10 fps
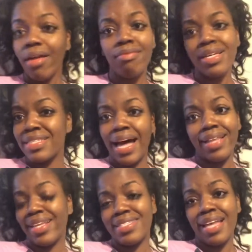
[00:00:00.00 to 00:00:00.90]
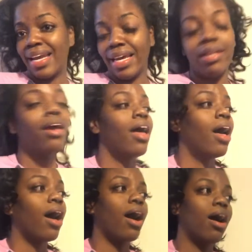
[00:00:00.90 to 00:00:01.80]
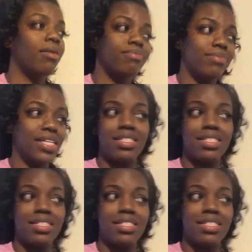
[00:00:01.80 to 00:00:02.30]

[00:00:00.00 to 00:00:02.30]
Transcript: That's not a